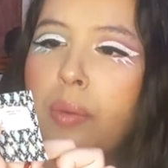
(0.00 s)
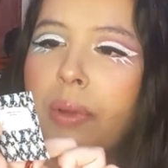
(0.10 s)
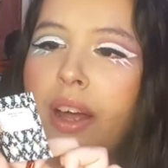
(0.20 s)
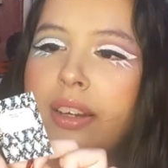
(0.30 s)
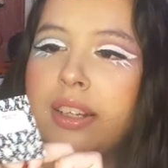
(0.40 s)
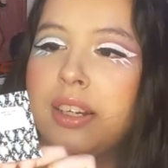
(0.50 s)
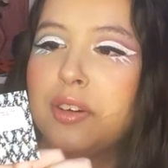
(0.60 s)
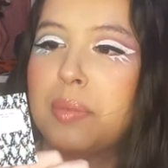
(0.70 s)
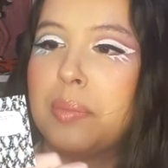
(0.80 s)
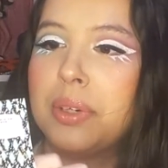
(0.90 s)
Or Blondie, I
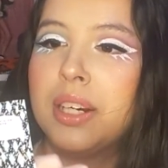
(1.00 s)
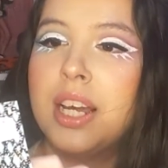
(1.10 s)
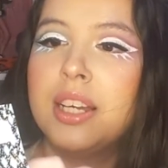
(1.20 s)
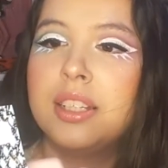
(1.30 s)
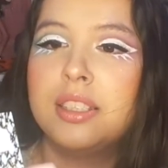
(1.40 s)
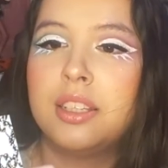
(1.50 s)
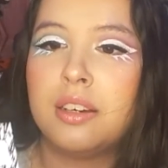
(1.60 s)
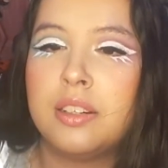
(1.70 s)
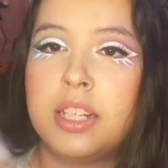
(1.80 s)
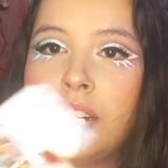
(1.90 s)
don't remember.
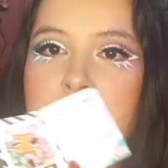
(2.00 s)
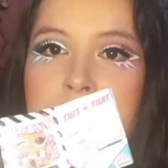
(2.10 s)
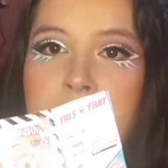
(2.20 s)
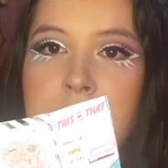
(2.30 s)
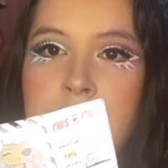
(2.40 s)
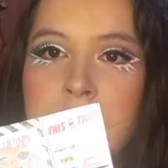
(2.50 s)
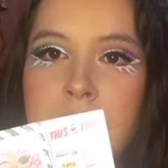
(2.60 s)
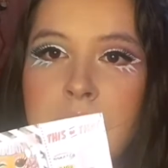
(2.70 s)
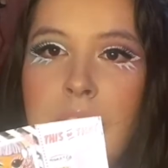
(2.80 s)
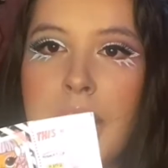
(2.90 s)
So here's her
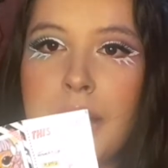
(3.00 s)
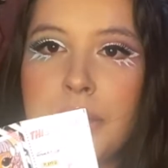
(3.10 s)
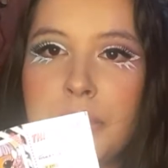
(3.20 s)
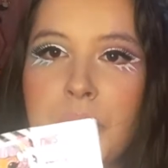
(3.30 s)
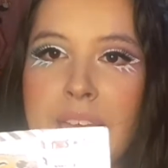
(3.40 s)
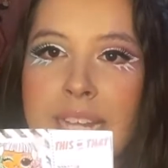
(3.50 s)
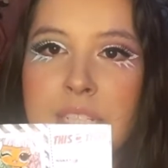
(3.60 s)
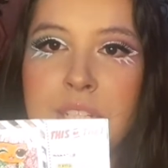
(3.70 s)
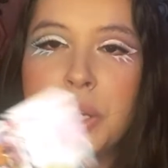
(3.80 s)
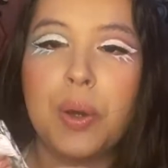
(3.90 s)
little
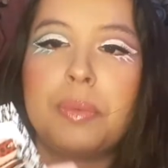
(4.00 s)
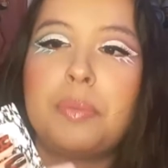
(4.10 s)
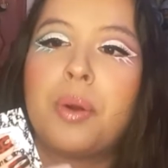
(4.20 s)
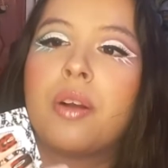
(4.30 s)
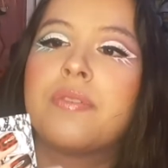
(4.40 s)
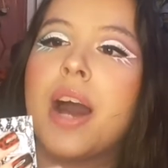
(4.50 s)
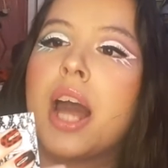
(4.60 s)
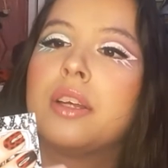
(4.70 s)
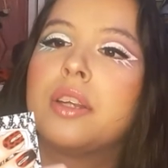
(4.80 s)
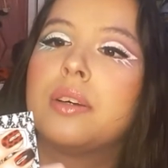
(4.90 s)
getting to know me
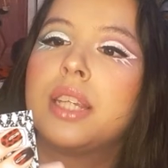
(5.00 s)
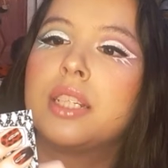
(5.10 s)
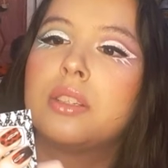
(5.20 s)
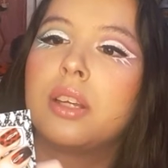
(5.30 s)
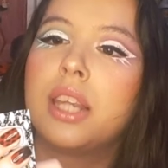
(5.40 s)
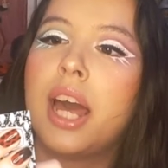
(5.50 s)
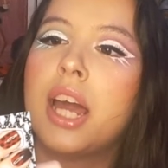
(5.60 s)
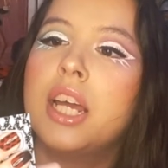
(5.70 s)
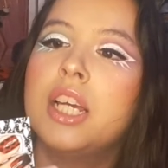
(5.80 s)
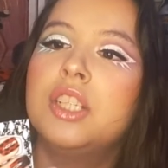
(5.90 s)
profile, you know, this or
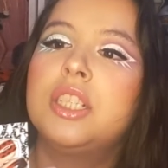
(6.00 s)
that.